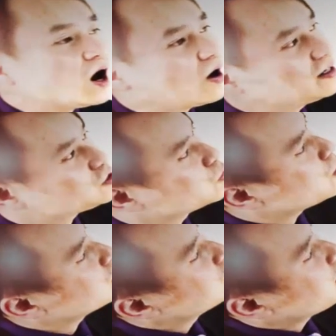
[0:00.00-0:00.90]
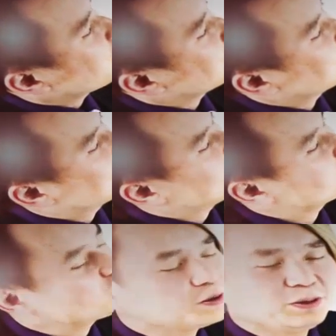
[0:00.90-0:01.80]
All right, so uh, and
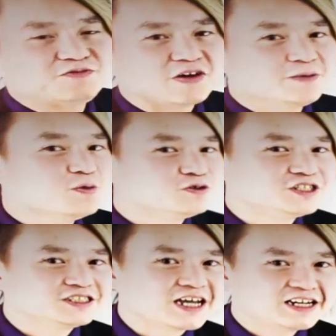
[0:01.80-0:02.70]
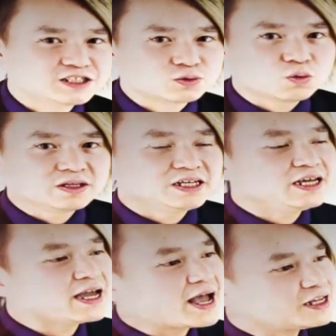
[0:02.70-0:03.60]
what you're gonna be find most exciting is when
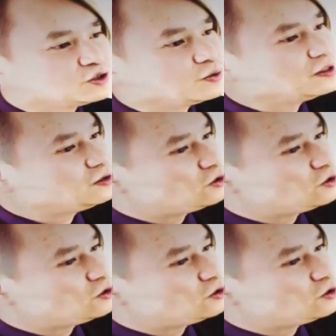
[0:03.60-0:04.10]
he actually